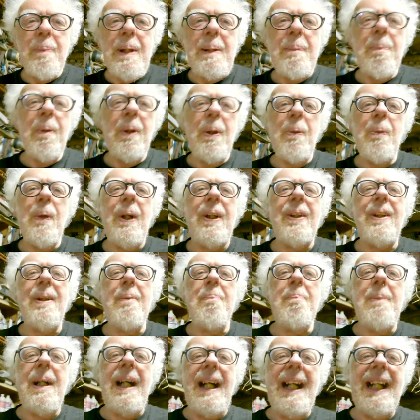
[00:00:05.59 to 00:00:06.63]
people, and
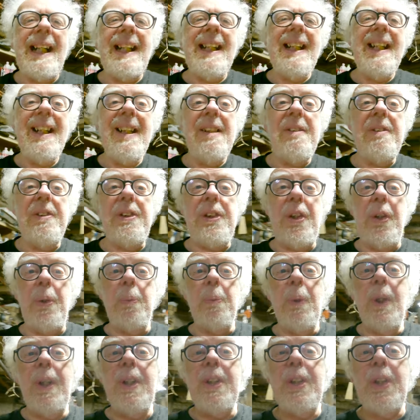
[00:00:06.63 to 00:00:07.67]
welcome back to the
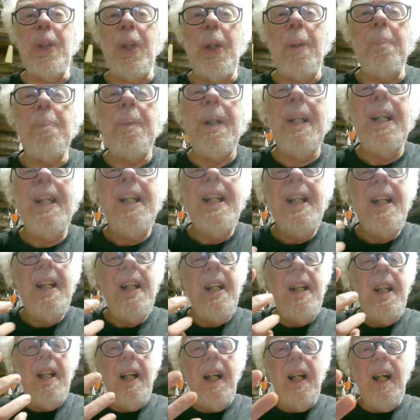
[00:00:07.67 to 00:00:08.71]
workshop.
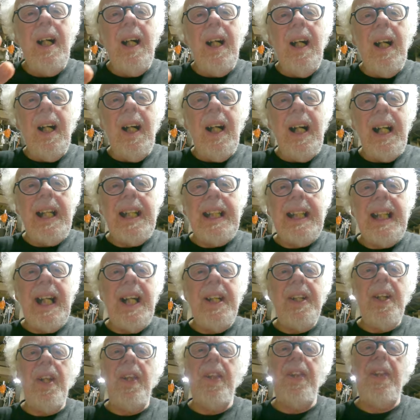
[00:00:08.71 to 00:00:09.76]
I
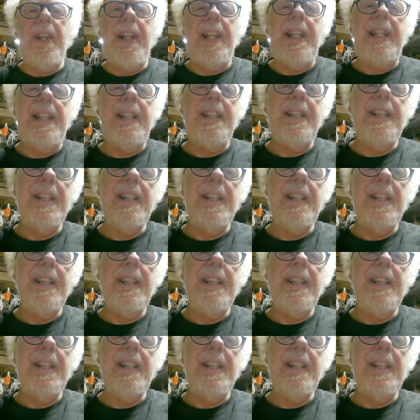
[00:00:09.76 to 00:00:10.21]
kind of think